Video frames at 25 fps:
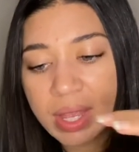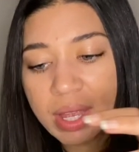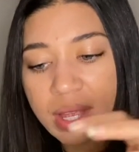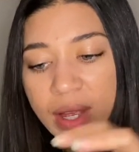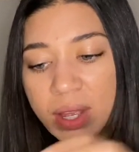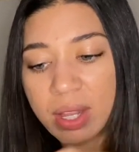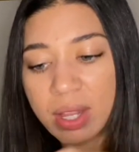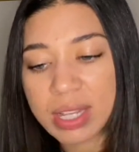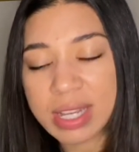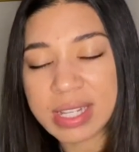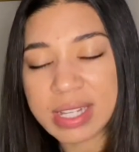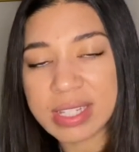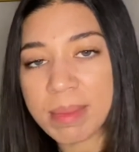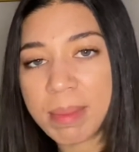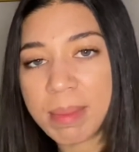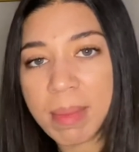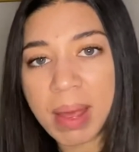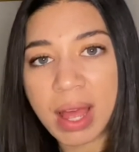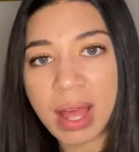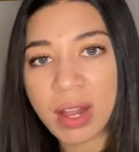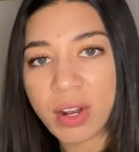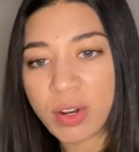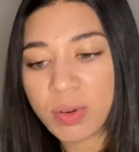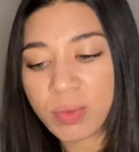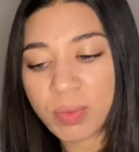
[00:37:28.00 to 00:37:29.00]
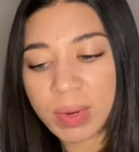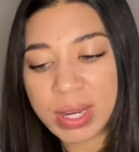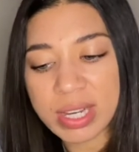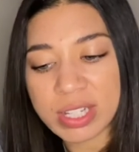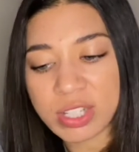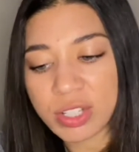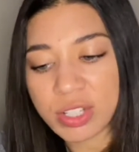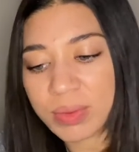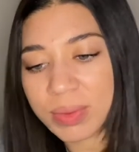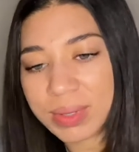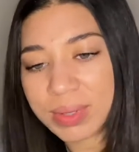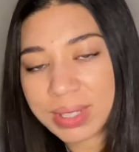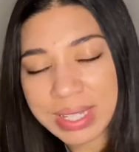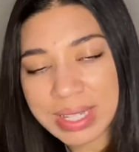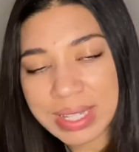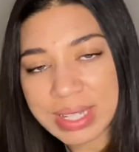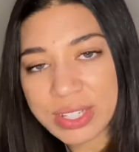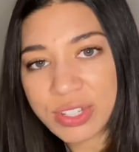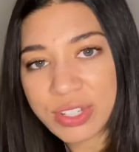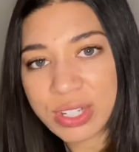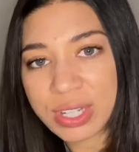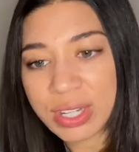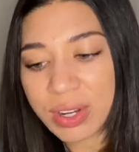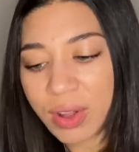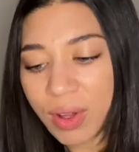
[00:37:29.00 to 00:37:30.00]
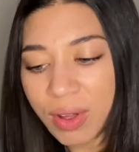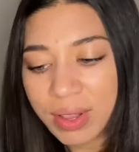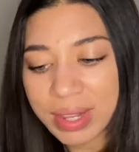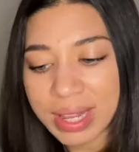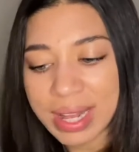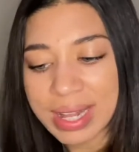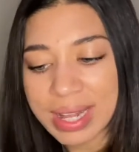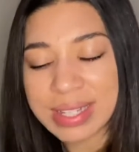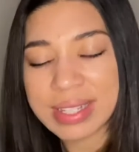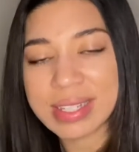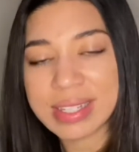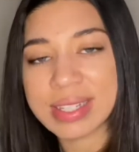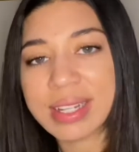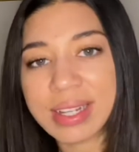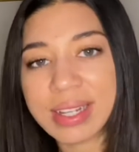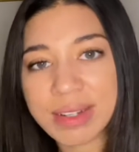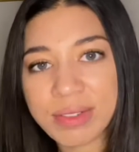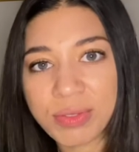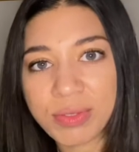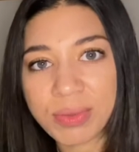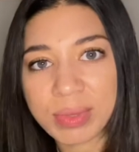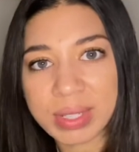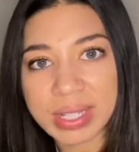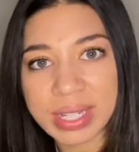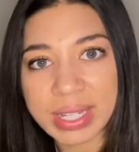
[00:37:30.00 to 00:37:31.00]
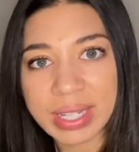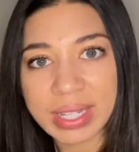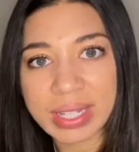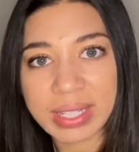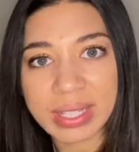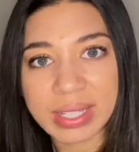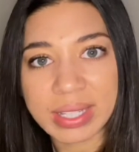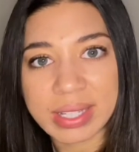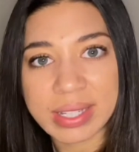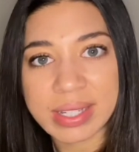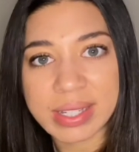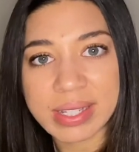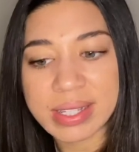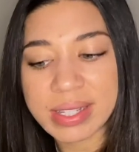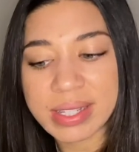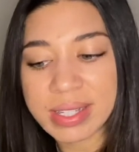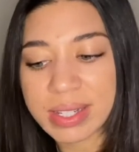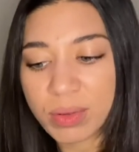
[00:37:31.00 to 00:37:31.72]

Doesn't matter race or religion. All that stuff's ridiculous.